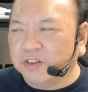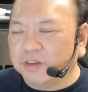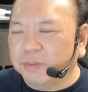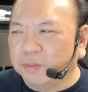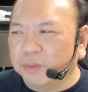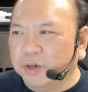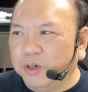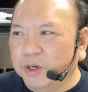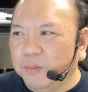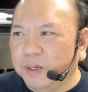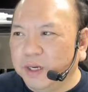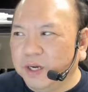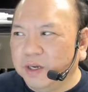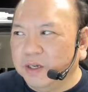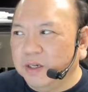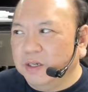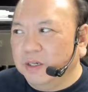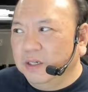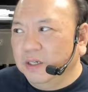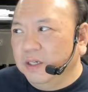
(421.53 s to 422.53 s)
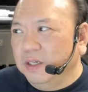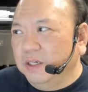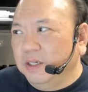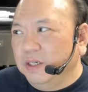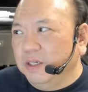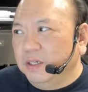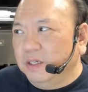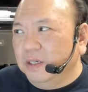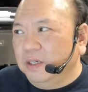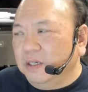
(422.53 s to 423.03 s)
This is more about
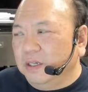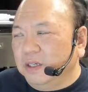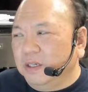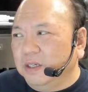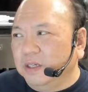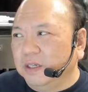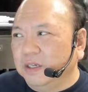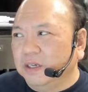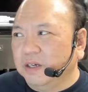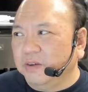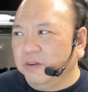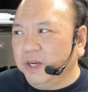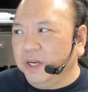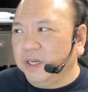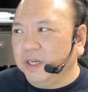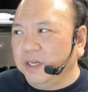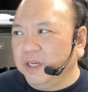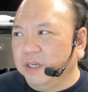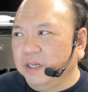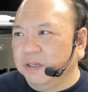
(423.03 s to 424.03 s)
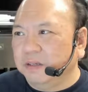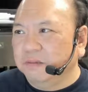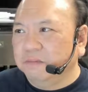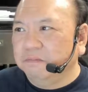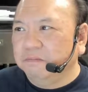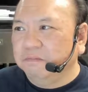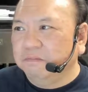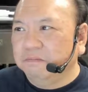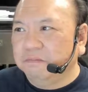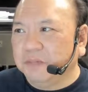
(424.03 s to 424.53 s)
creating
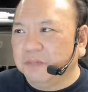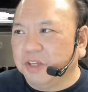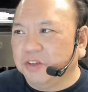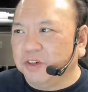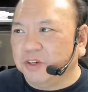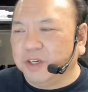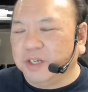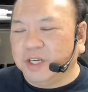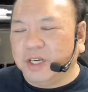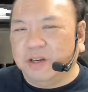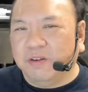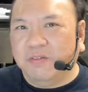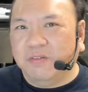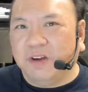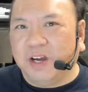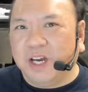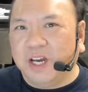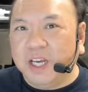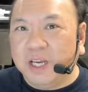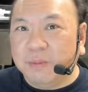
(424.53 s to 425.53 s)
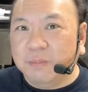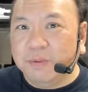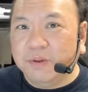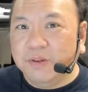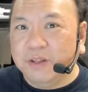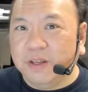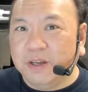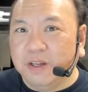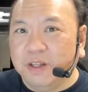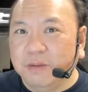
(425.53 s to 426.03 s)
a certain kind of
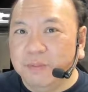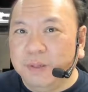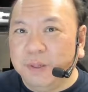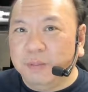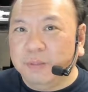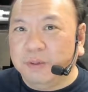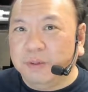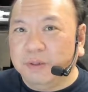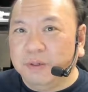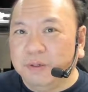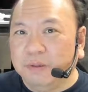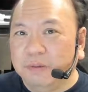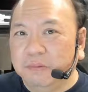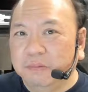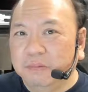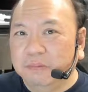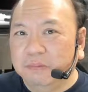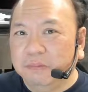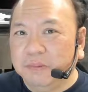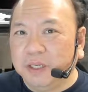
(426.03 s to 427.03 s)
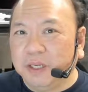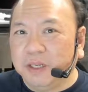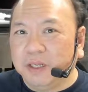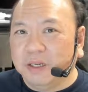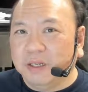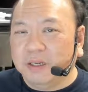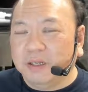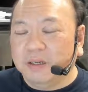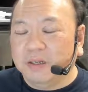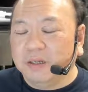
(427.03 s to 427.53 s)
vibe that other people
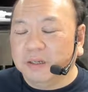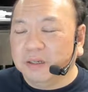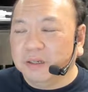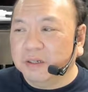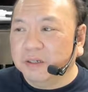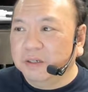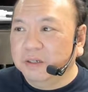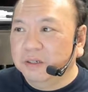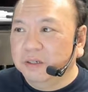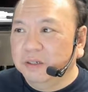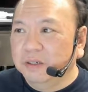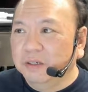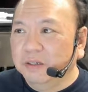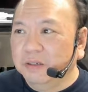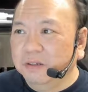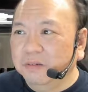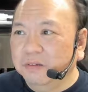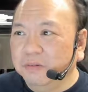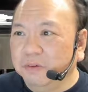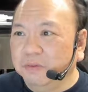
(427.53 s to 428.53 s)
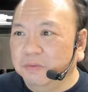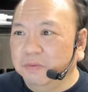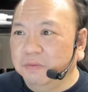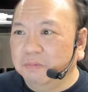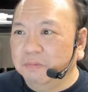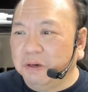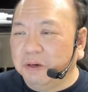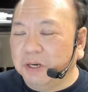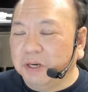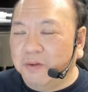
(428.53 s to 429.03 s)
can
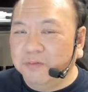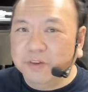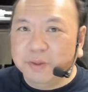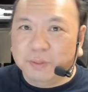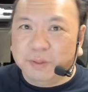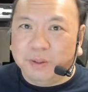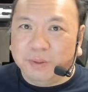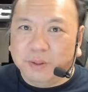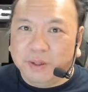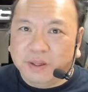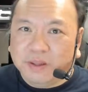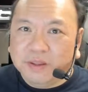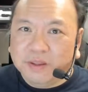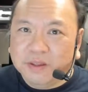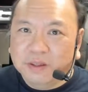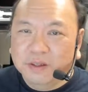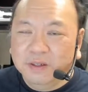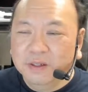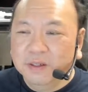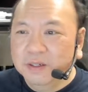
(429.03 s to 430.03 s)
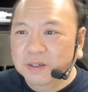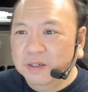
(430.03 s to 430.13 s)
are comfortable with.